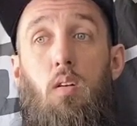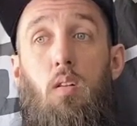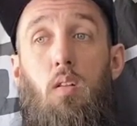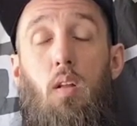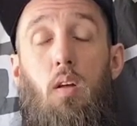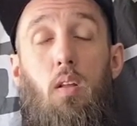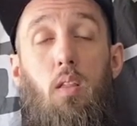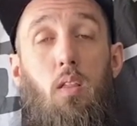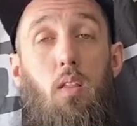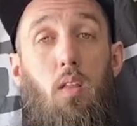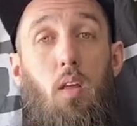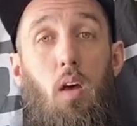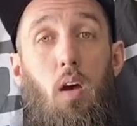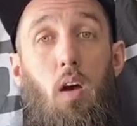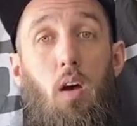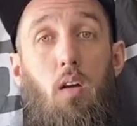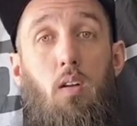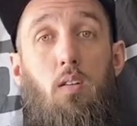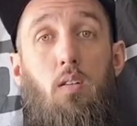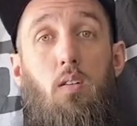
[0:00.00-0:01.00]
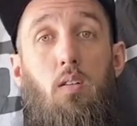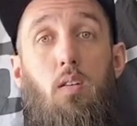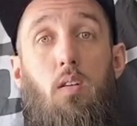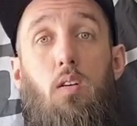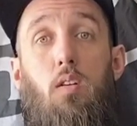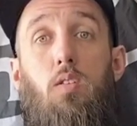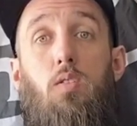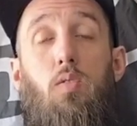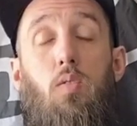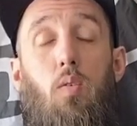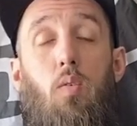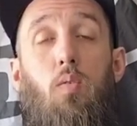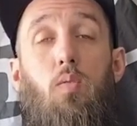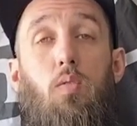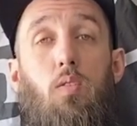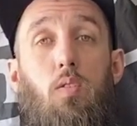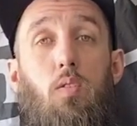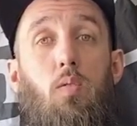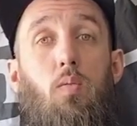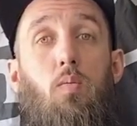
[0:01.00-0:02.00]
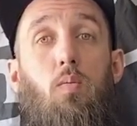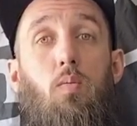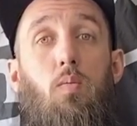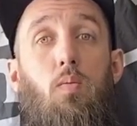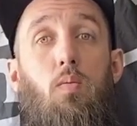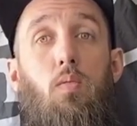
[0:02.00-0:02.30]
like that control you.